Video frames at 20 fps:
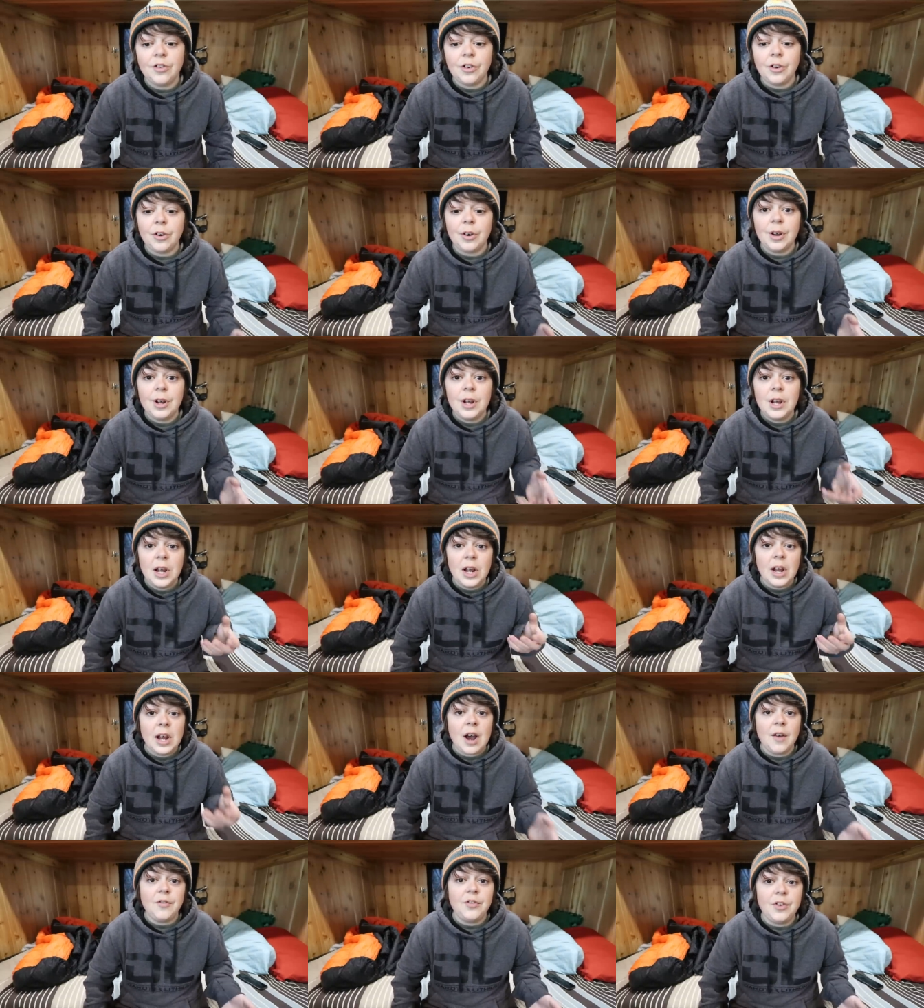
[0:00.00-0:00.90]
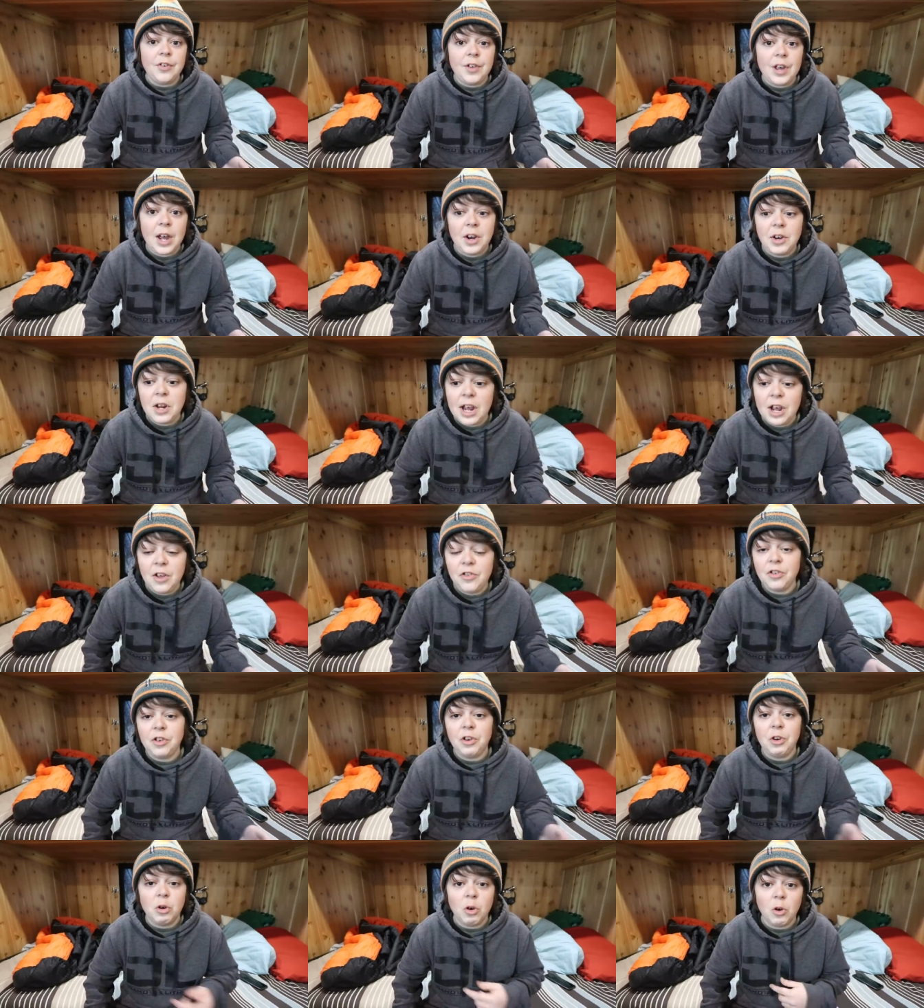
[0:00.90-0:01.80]
So after that,
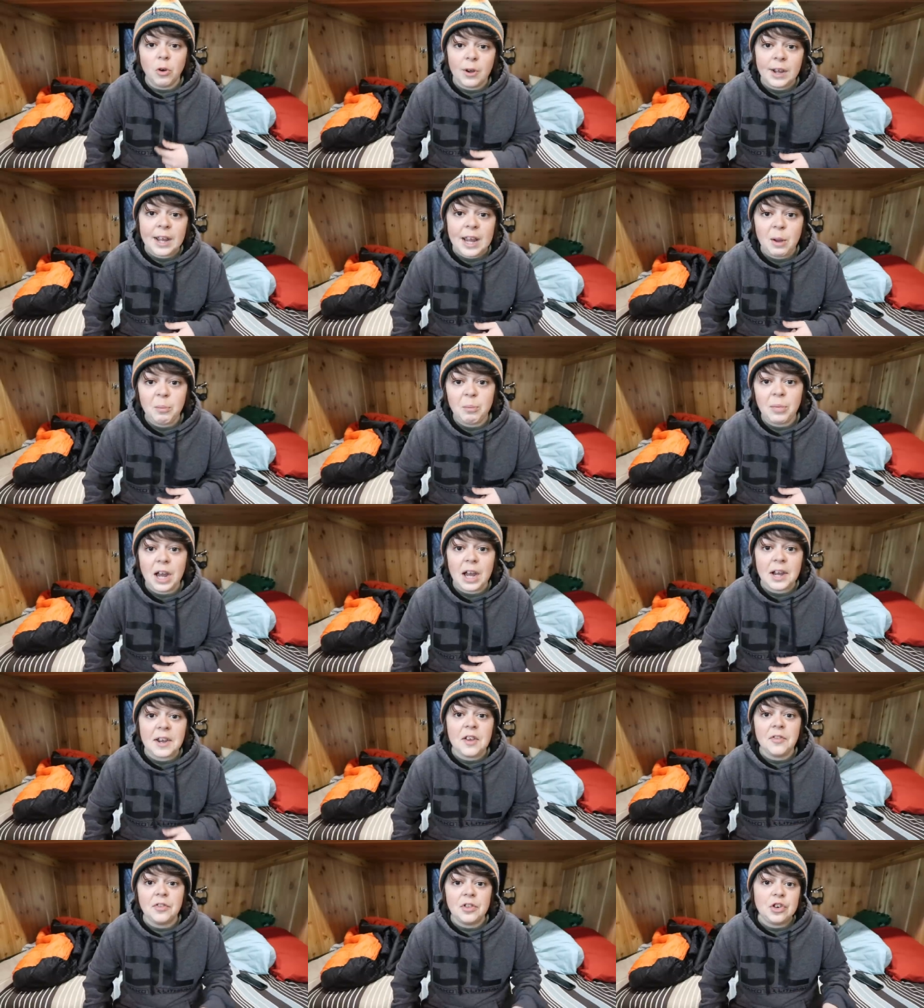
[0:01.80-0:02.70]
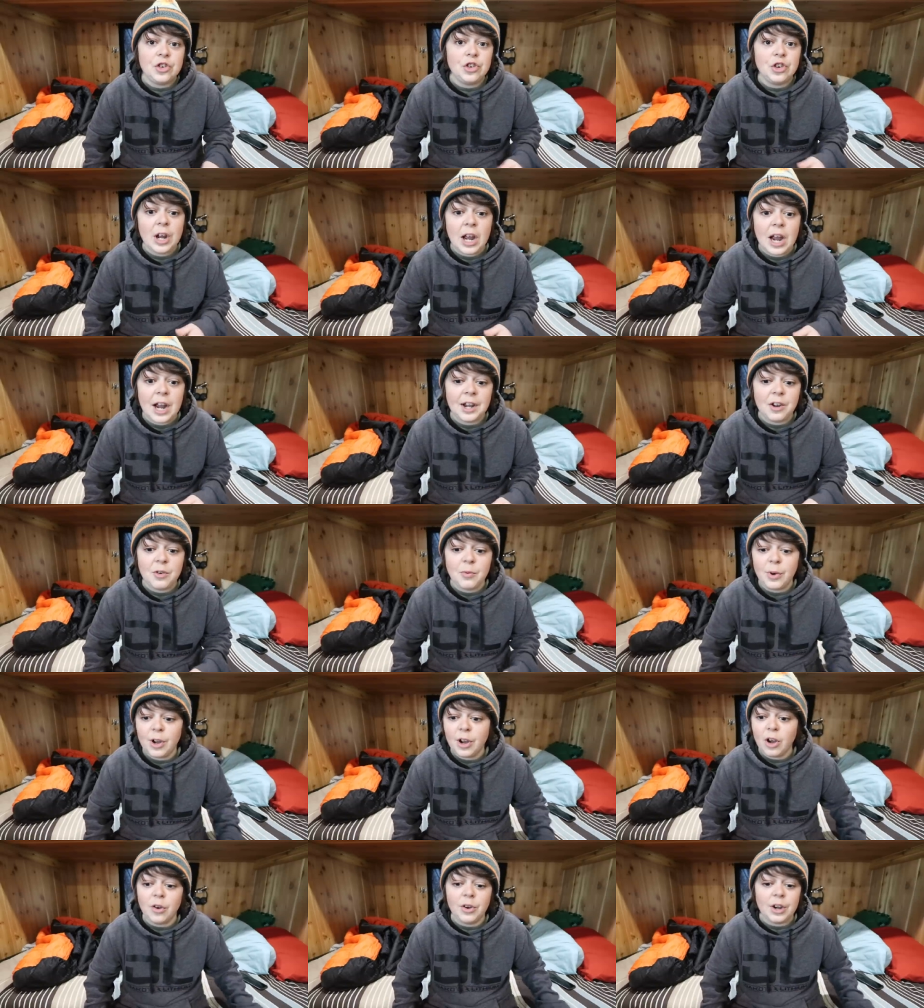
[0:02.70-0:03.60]
Hayes and Cole came back in the shack, and
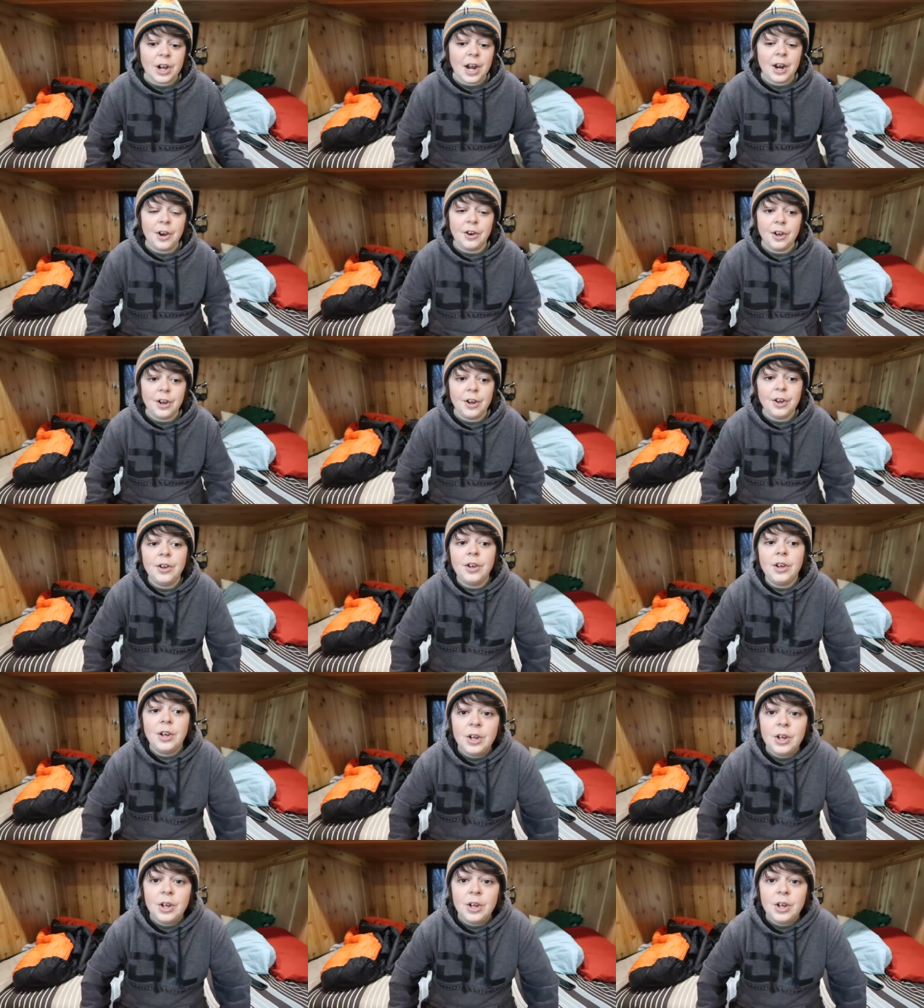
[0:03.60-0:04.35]
we all kind of